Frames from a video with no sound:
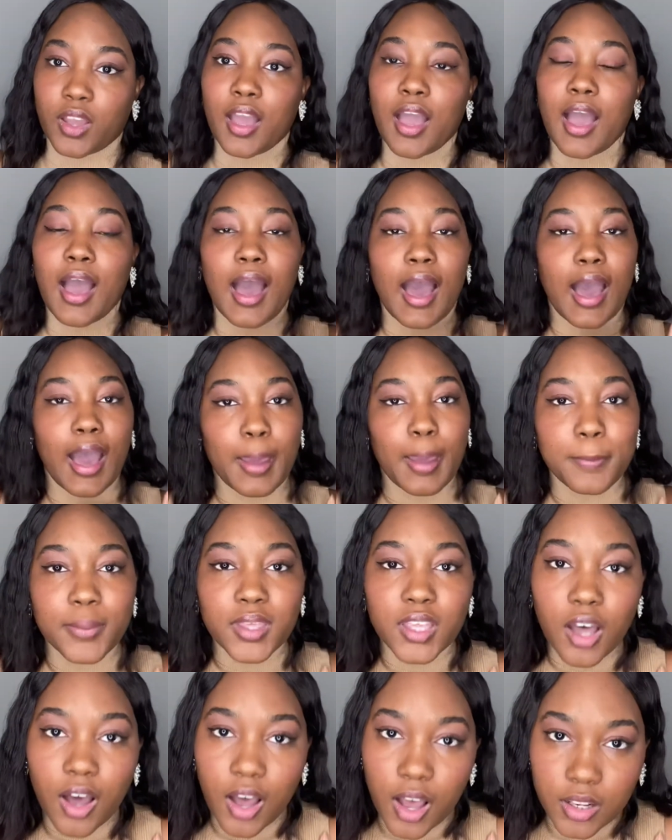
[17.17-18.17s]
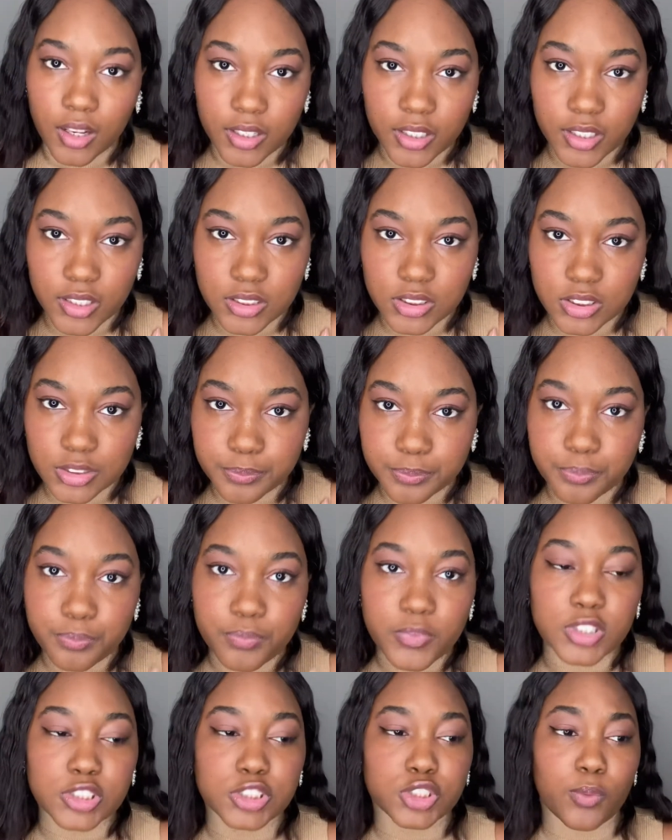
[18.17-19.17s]
I'm in college,
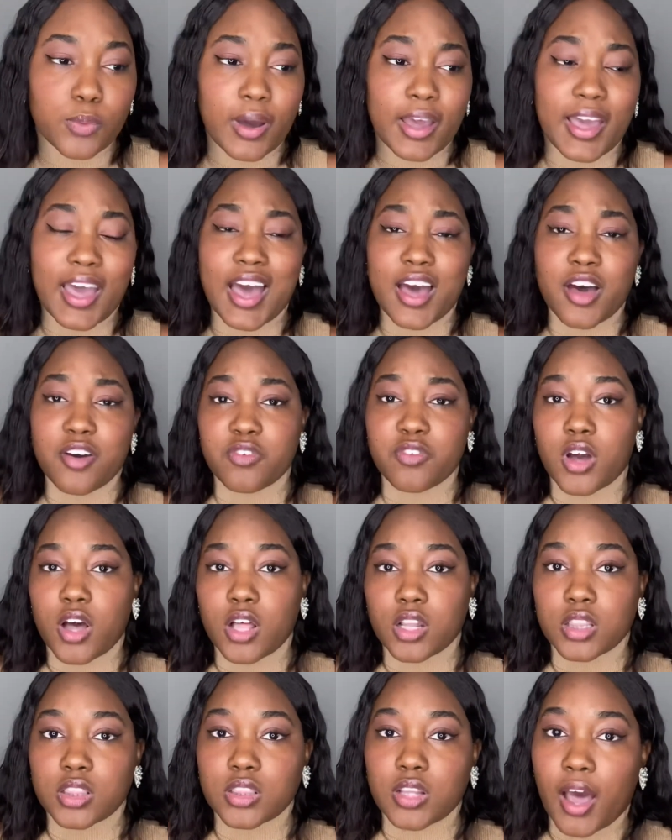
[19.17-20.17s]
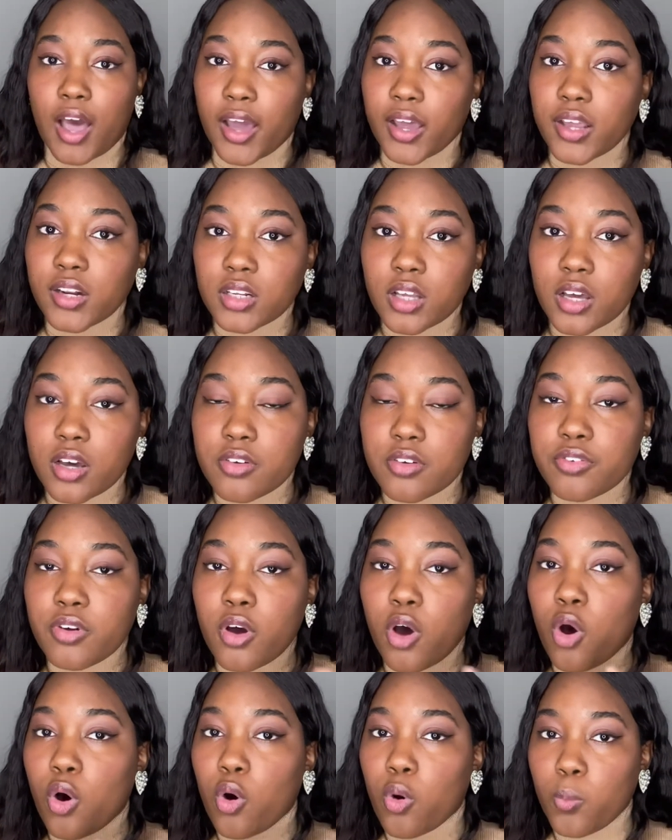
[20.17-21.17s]
so I have a lot of
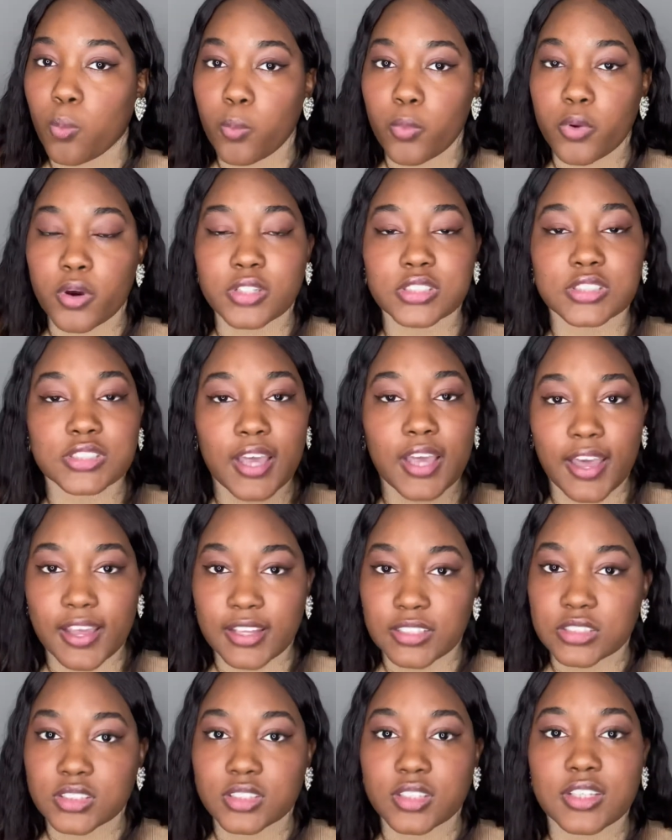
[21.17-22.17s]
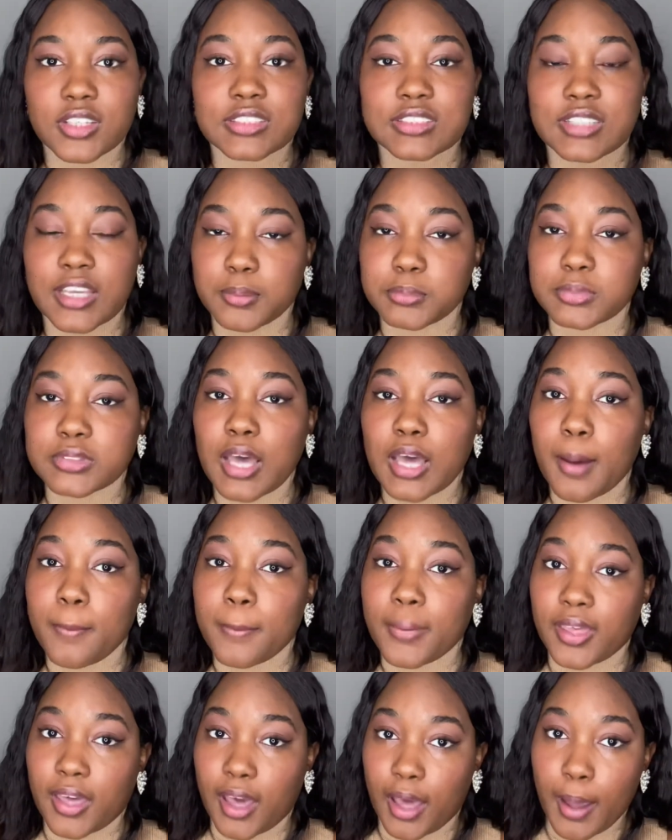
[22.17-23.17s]
homework, tests, and exams
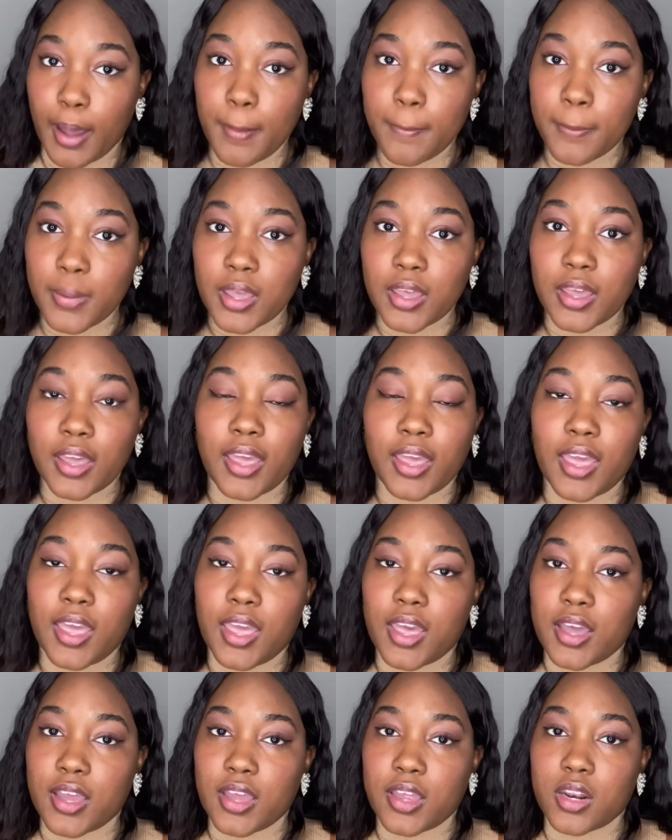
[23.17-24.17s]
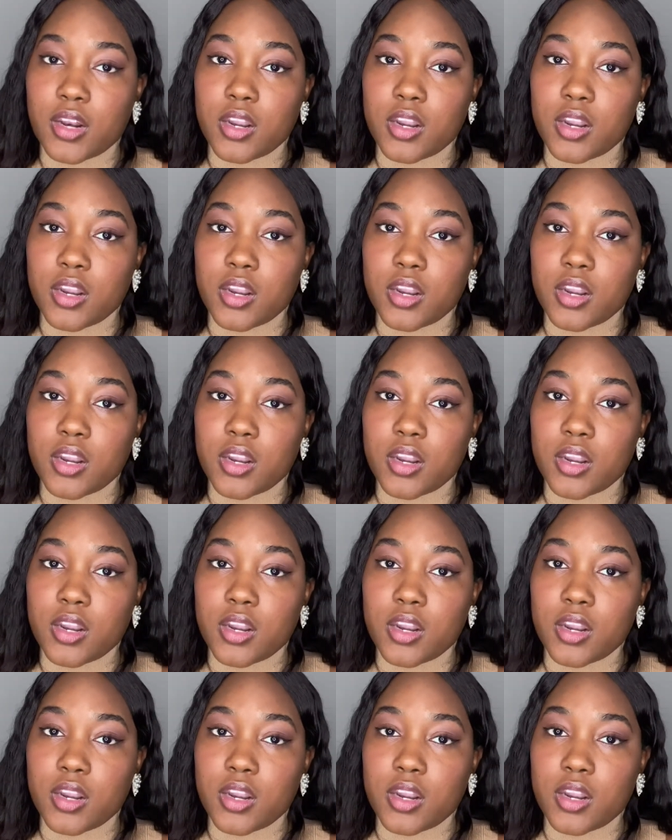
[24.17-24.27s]
coming up, and